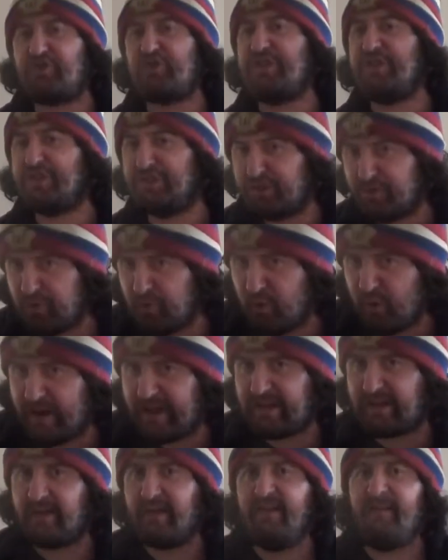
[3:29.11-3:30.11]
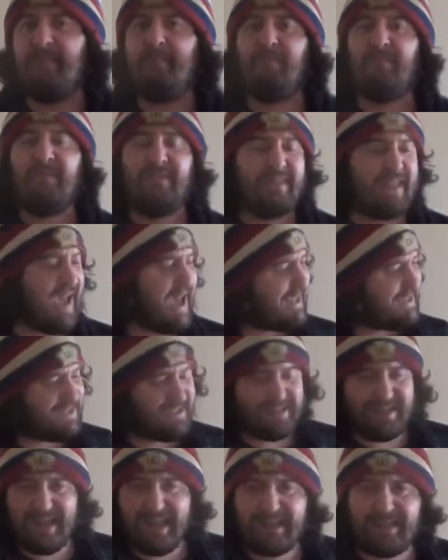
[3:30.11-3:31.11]
she's doing.
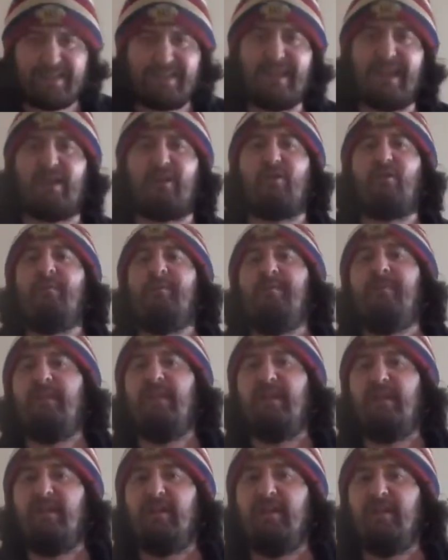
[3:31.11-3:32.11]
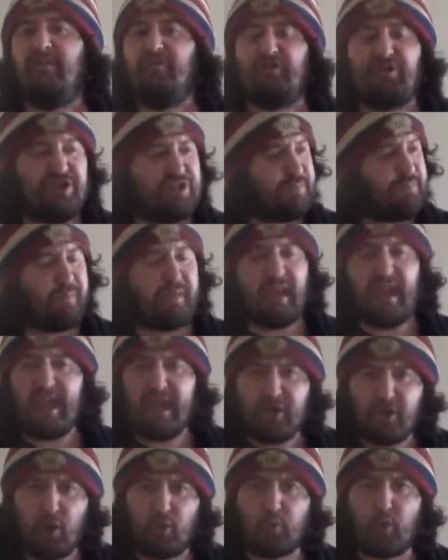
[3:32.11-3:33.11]
That's it there. She's
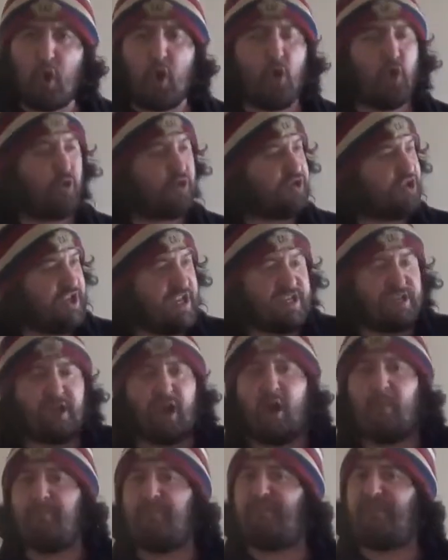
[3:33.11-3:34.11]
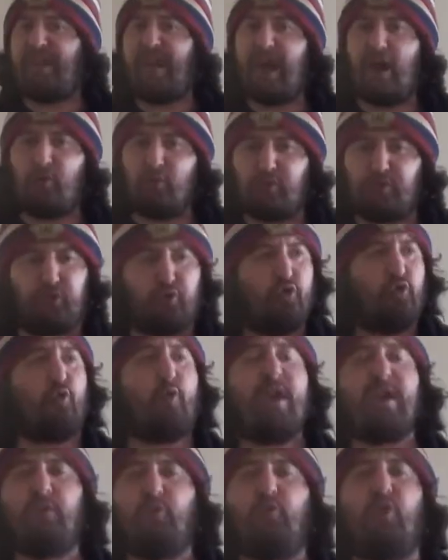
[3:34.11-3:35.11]
playing a role. She comes out
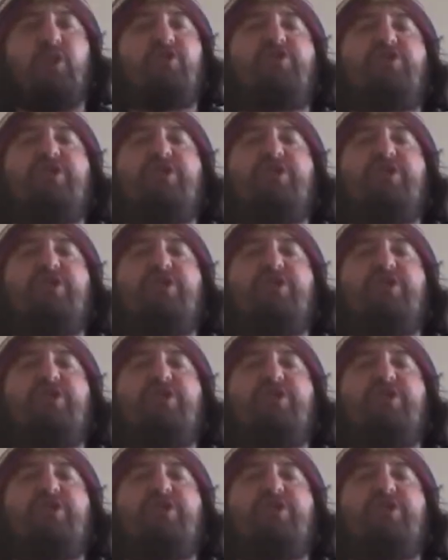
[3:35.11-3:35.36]
doing what